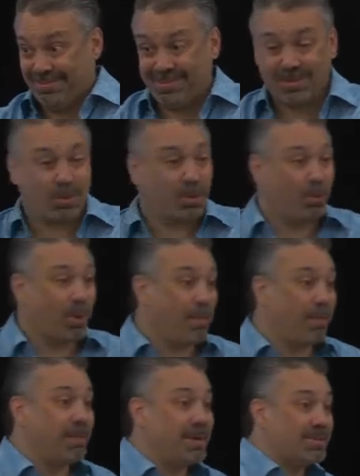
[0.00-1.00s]
That's where the
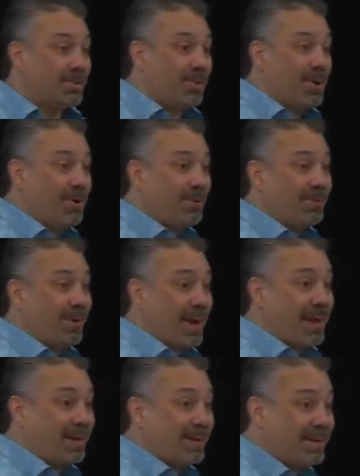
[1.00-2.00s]
rubber meets the road, right?